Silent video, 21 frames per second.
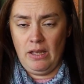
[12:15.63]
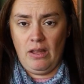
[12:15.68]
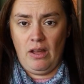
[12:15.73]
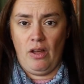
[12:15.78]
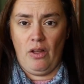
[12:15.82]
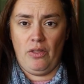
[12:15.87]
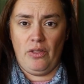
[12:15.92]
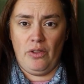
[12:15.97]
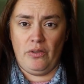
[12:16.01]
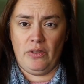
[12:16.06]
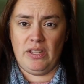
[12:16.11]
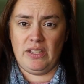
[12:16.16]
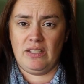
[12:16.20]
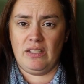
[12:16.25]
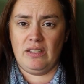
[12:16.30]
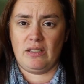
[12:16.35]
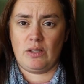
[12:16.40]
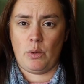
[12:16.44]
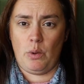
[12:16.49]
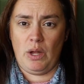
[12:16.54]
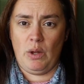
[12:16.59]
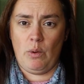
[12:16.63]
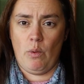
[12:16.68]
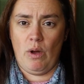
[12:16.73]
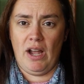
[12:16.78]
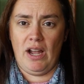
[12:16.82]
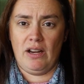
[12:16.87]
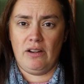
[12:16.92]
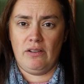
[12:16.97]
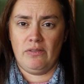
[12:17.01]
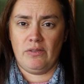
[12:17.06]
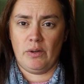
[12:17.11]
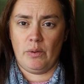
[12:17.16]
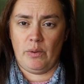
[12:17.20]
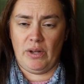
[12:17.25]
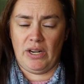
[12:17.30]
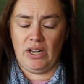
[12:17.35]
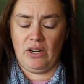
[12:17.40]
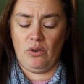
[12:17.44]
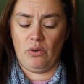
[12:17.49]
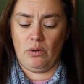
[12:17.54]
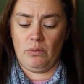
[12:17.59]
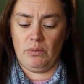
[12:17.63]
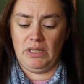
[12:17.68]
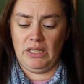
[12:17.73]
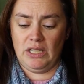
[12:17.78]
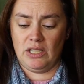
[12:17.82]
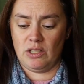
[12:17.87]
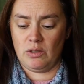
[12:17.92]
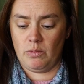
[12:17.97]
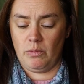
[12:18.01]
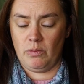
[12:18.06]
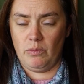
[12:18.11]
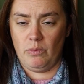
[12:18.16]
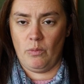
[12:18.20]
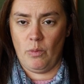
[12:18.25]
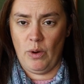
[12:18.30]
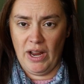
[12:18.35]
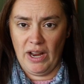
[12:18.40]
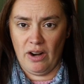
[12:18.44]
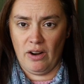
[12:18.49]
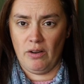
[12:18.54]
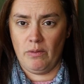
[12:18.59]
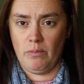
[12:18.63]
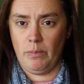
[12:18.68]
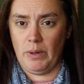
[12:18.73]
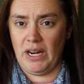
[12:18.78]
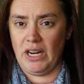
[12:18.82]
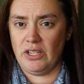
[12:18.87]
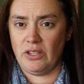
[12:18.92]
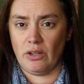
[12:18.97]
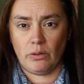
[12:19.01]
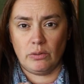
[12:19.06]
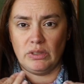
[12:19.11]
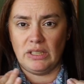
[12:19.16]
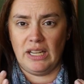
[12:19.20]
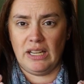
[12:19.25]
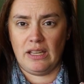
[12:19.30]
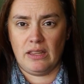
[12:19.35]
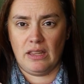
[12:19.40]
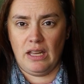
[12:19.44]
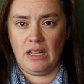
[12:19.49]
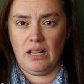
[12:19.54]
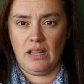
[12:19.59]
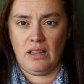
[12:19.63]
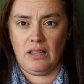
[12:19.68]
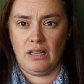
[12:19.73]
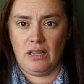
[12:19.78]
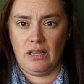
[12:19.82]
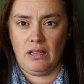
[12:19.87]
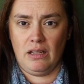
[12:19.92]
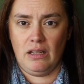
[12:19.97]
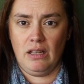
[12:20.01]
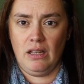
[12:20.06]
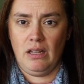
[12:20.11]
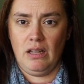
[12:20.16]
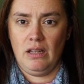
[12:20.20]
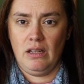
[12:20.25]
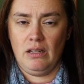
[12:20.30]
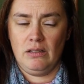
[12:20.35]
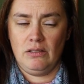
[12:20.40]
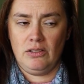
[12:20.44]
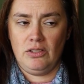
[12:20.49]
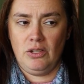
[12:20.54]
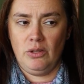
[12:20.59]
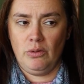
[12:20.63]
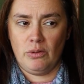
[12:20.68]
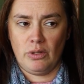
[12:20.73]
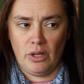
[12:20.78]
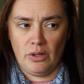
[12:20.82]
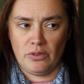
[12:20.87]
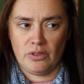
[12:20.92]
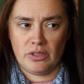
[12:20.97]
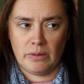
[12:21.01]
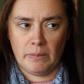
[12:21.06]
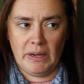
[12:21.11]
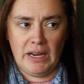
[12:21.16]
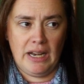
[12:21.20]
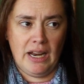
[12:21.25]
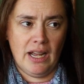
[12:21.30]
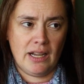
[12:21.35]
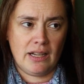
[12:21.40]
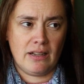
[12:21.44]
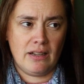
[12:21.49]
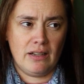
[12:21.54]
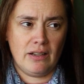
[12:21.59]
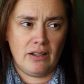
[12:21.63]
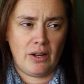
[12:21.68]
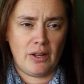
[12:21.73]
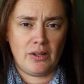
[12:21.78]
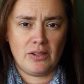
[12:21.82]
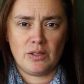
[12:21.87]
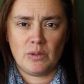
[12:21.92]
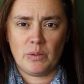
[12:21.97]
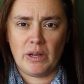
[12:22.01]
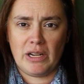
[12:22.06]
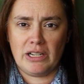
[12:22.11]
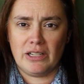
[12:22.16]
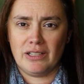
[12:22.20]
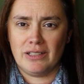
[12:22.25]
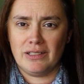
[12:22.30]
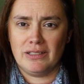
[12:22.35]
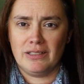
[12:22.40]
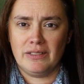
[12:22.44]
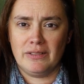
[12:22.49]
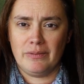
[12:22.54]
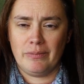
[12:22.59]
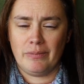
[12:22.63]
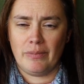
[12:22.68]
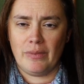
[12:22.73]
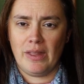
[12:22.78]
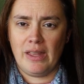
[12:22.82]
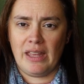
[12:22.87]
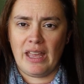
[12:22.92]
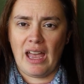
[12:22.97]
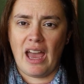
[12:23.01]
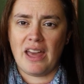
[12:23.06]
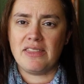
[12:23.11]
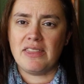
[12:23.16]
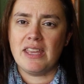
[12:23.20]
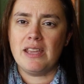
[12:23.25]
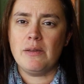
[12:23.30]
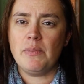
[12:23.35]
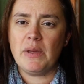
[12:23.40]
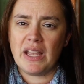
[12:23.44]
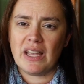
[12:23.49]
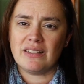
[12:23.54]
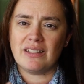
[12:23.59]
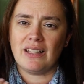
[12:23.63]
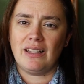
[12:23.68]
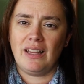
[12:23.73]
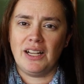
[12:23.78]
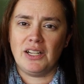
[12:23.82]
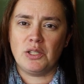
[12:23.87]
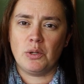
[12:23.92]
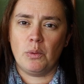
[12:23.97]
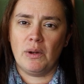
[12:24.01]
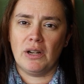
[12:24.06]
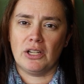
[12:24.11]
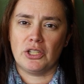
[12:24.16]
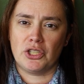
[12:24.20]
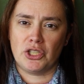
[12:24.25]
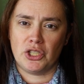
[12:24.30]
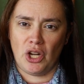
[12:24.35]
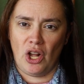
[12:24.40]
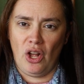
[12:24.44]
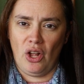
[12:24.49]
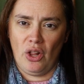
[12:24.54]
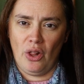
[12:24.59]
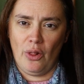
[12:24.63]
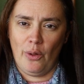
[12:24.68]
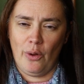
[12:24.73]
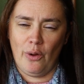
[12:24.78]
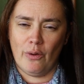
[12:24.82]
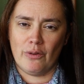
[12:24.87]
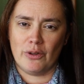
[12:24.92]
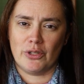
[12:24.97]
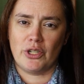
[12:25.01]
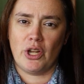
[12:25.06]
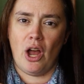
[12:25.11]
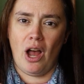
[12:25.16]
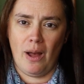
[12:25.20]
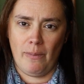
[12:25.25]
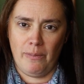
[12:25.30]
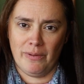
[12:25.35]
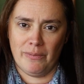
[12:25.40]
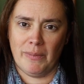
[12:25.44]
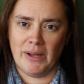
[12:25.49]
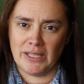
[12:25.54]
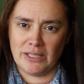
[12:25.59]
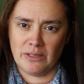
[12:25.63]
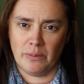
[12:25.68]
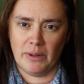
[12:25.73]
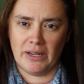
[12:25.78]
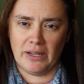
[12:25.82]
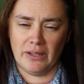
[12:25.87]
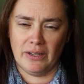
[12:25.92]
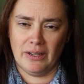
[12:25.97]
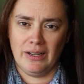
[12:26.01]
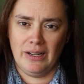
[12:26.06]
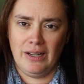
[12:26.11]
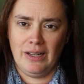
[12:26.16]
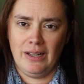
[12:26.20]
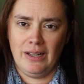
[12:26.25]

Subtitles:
Although this is quite wide for what I normally wear, but I don't like anything too close to my neck on a sweater. I think because I like to wear a shawl over top of my sweater.